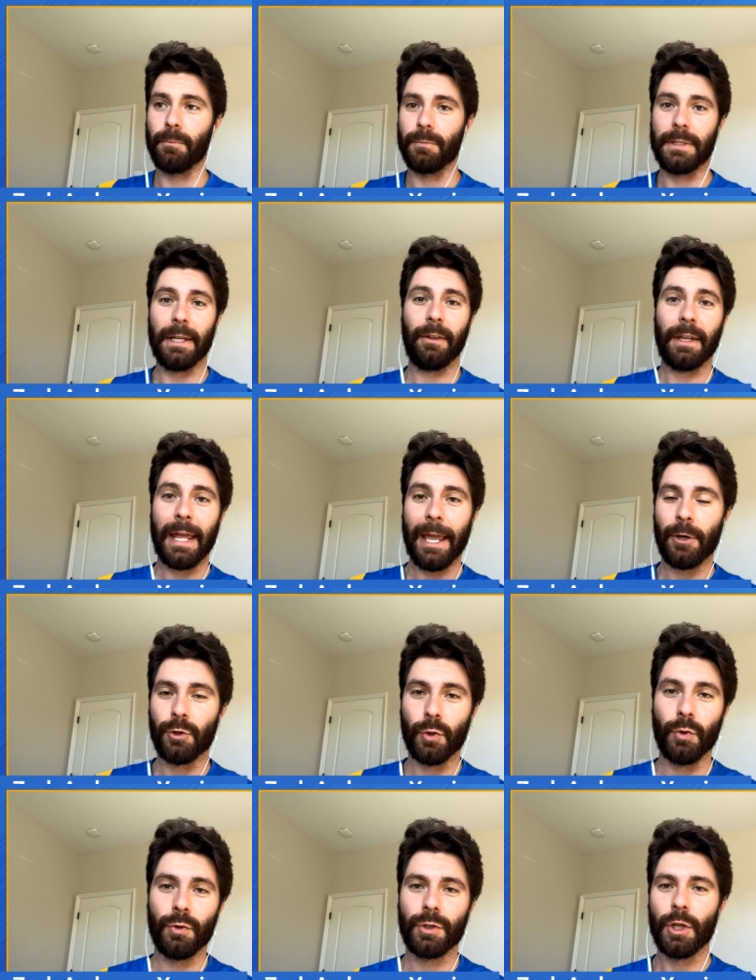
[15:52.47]
Dylan
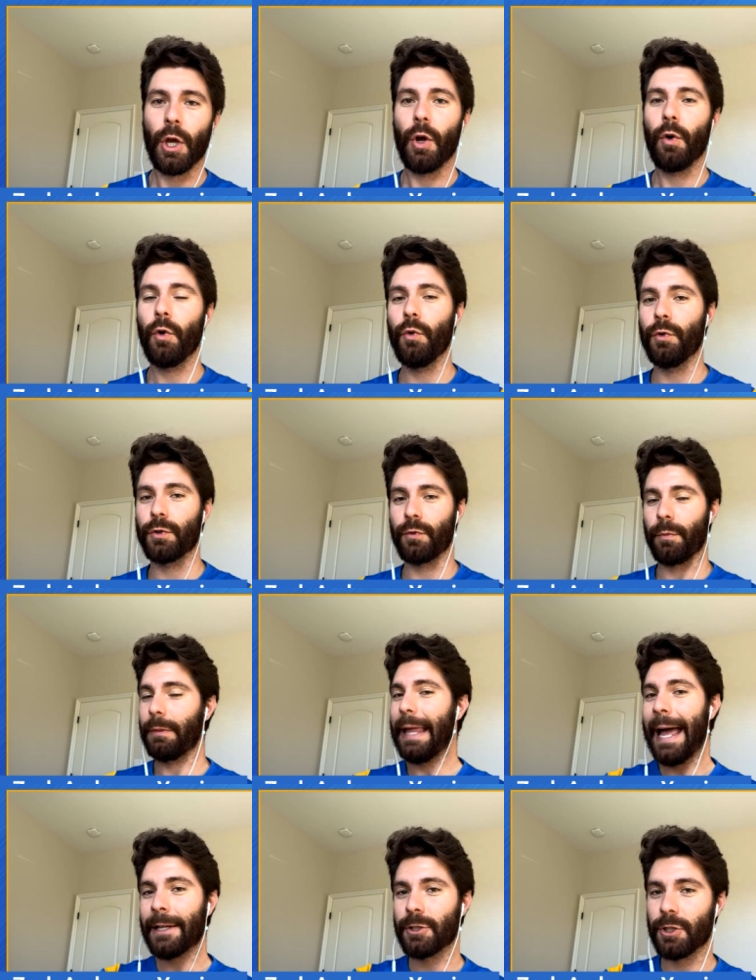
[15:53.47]
Andrews, who's from
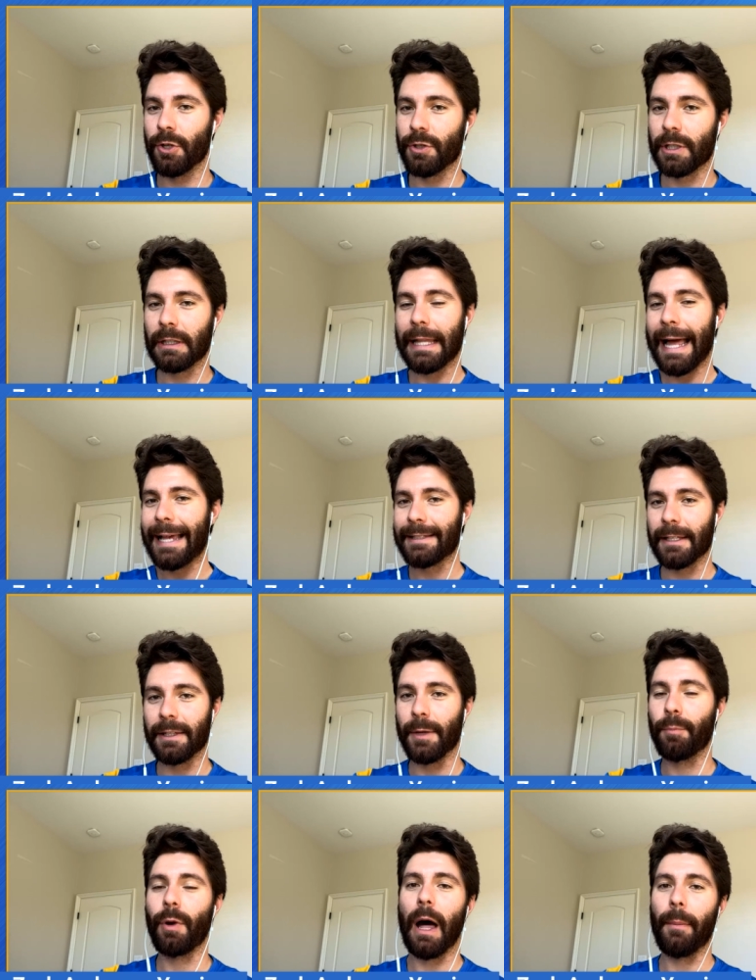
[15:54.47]
last year's class that
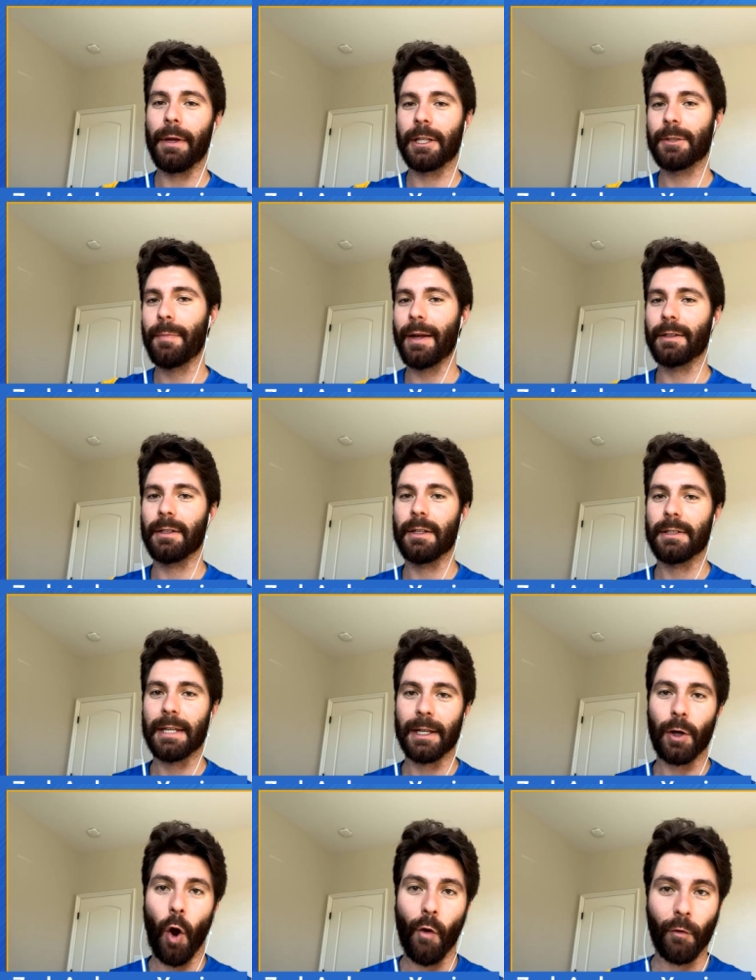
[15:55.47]
they probably expected to
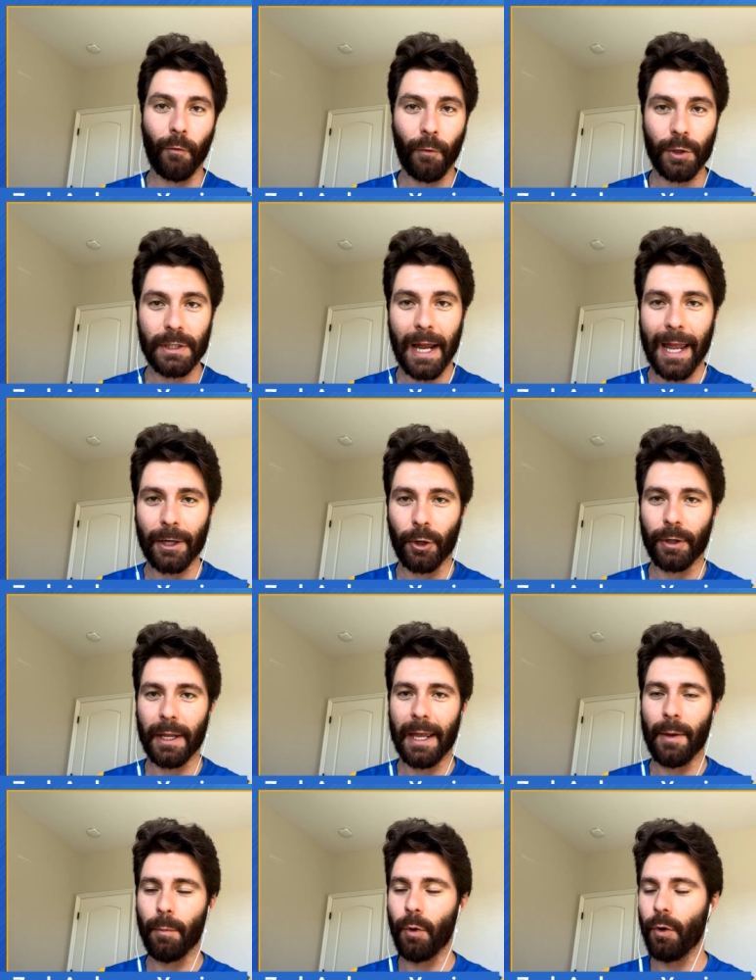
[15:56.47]
take over for Tiger
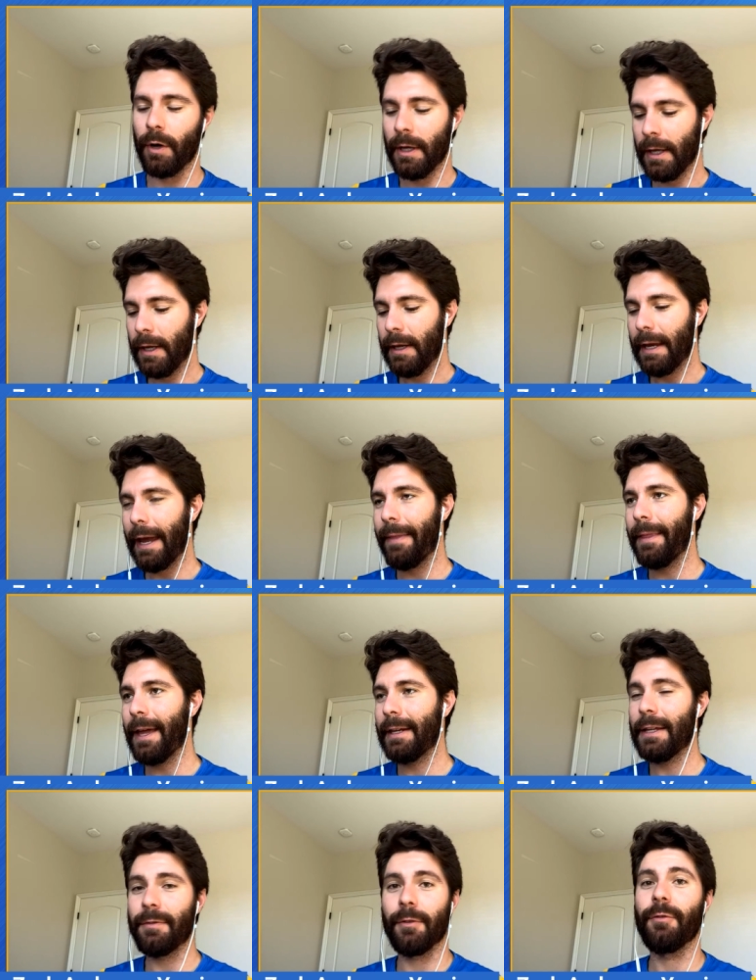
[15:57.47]
Campbell. And
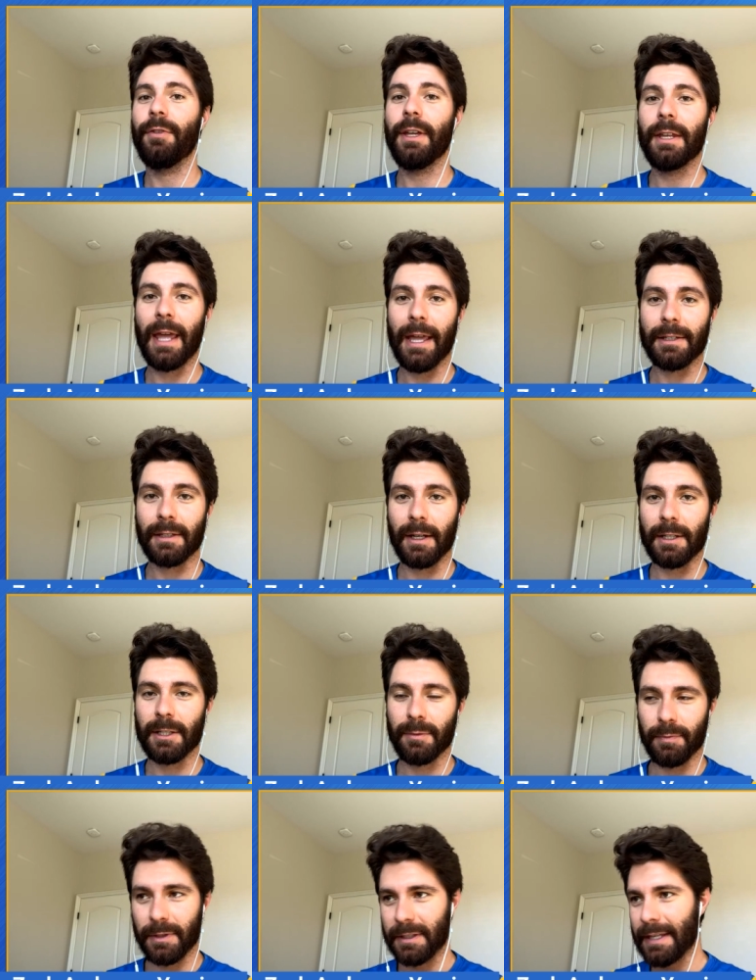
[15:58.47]
then even Vide is going to
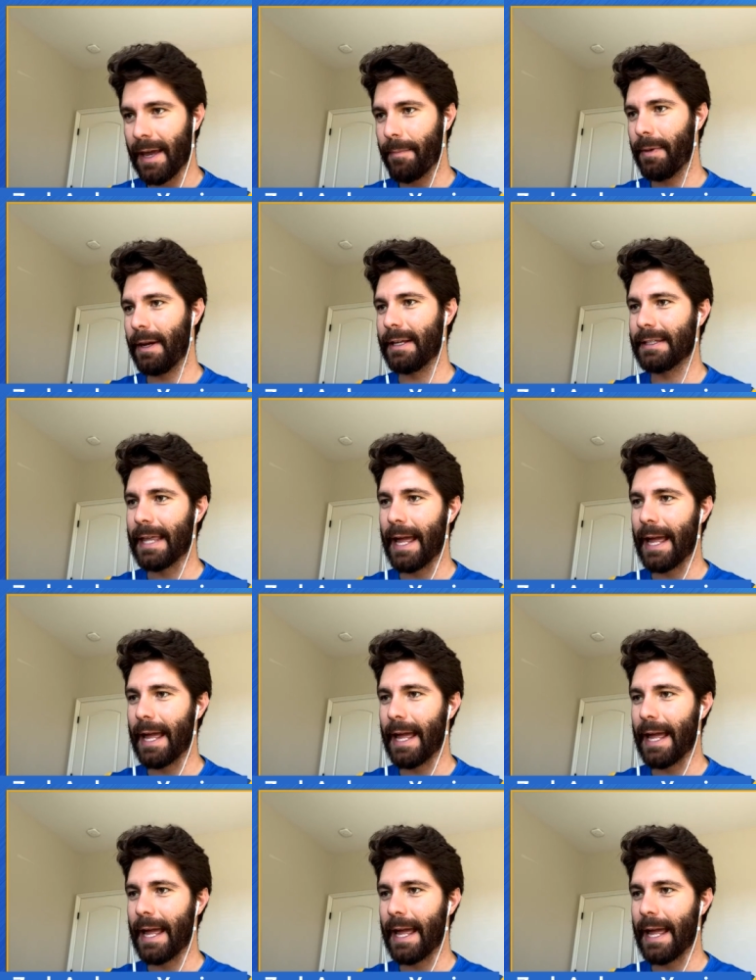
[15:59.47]
step in as